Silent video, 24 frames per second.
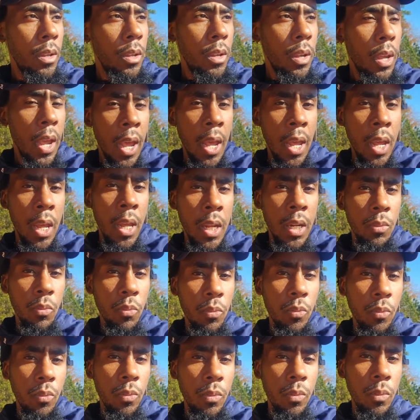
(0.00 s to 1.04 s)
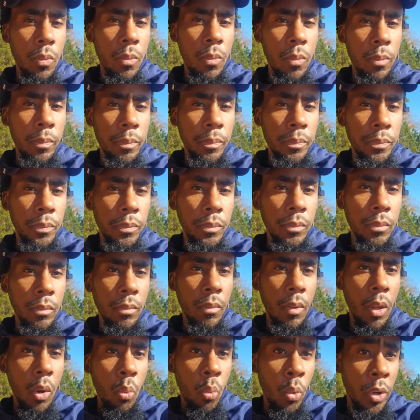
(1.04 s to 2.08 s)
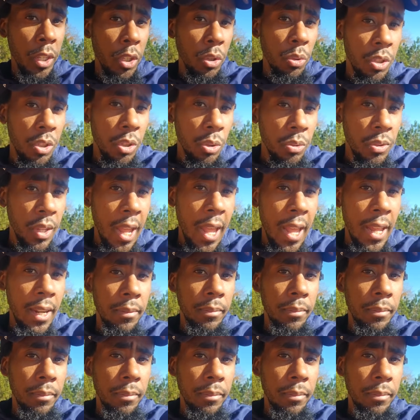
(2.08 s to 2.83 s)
And when you do that,